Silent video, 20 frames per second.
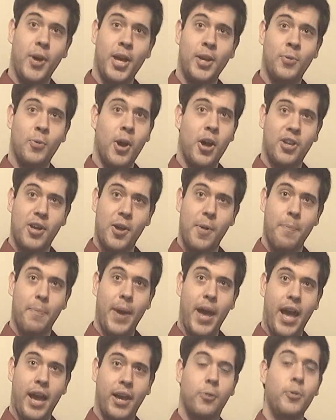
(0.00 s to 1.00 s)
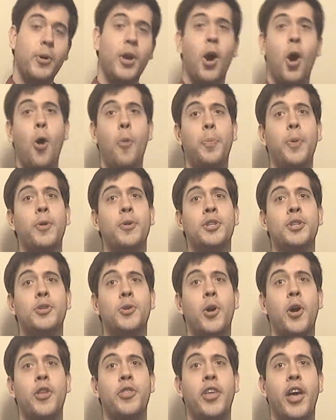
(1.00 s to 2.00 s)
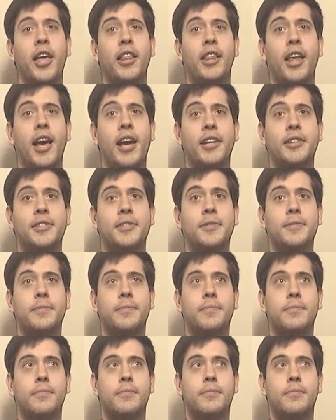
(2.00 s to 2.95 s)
Hello and welcome back. We hope you enjoyed that last